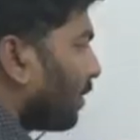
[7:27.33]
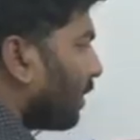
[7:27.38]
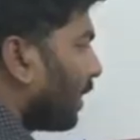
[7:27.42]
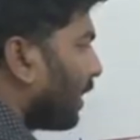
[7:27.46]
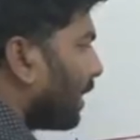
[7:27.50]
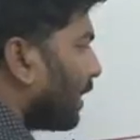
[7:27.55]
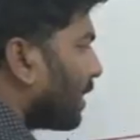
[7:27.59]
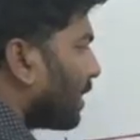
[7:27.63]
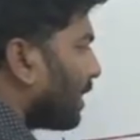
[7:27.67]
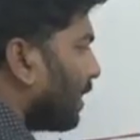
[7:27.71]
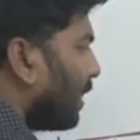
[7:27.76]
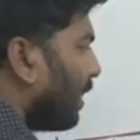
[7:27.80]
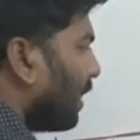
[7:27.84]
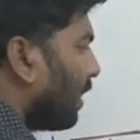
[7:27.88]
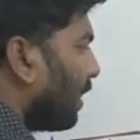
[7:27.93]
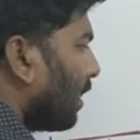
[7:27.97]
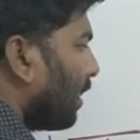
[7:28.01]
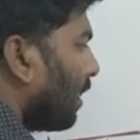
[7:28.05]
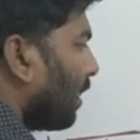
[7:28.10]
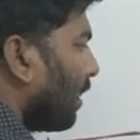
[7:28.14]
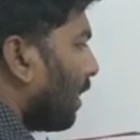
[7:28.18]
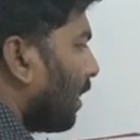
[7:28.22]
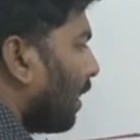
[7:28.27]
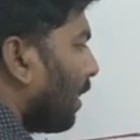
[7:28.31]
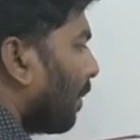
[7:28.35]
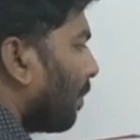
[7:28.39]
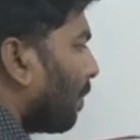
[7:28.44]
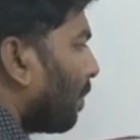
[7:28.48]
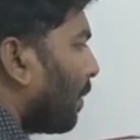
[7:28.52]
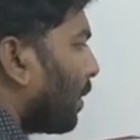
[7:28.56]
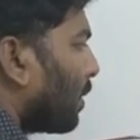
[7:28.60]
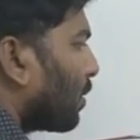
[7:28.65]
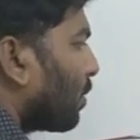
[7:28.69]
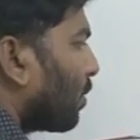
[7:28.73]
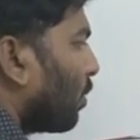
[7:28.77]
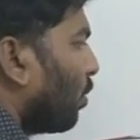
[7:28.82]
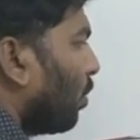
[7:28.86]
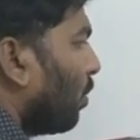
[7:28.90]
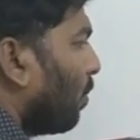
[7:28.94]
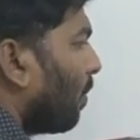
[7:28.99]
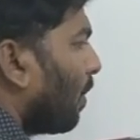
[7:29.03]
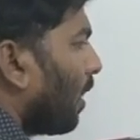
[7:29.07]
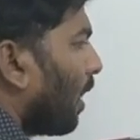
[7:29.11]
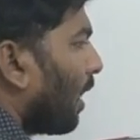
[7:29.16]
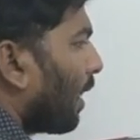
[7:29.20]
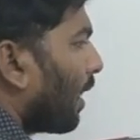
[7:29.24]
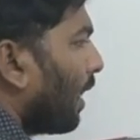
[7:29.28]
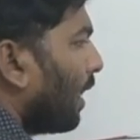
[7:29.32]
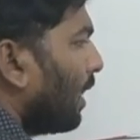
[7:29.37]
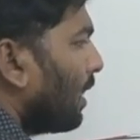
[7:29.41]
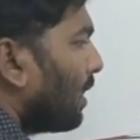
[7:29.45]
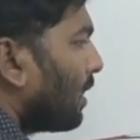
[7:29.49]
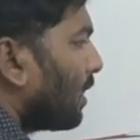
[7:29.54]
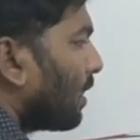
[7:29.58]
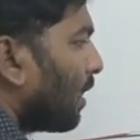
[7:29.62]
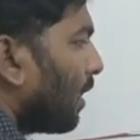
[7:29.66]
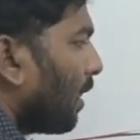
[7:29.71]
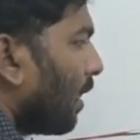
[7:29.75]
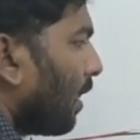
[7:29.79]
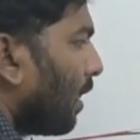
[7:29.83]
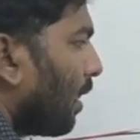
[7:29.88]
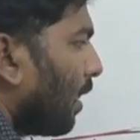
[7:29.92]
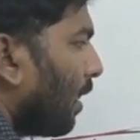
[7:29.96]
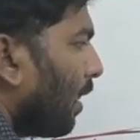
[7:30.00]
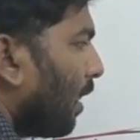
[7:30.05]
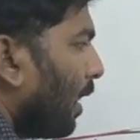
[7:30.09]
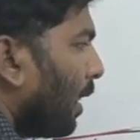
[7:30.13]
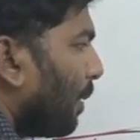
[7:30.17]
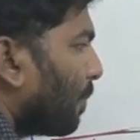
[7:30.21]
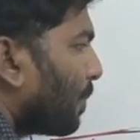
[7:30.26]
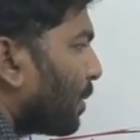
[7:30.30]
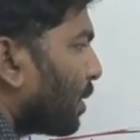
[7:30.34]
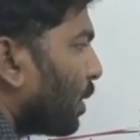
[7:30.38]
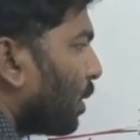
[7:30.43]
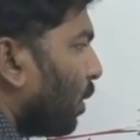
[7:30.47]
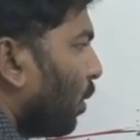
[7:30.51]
It is the Lippers loop or else lips